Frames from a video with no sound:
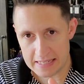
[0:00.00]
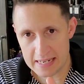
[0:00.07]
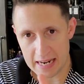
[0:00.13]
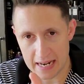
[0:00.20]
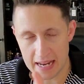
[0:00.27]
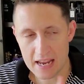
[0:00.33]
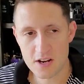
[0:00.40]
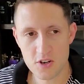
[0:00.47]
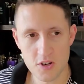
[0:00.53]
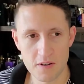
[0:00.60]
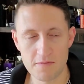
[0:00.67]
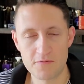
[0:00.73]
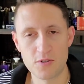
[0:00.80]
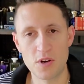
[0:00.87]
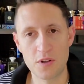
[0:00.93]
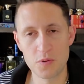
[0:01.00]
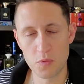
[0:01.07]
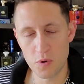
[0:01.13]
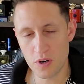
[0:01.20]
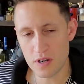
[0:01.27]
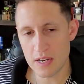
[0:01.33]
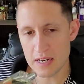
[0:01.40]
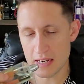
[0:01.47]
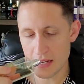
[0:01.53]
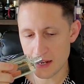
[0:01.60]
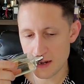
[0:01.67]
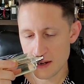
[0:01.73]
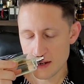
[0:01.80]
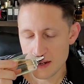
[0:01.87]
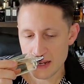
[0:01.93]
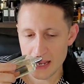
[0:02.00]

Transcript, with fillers: dedication for all the work he did.